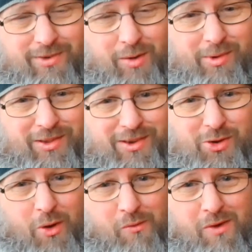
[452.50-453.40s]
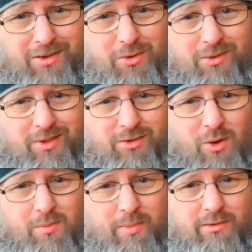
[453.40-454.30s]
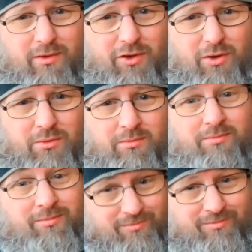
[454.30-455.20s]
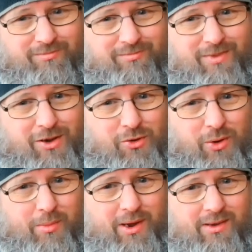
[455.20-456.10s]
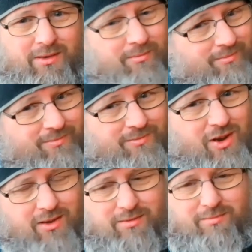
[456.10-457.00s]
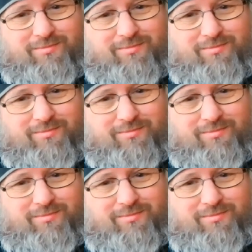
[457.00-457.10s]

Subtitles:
I've been Disco Rasko and Disco Beer Review. Enjoy the beers. Cheers.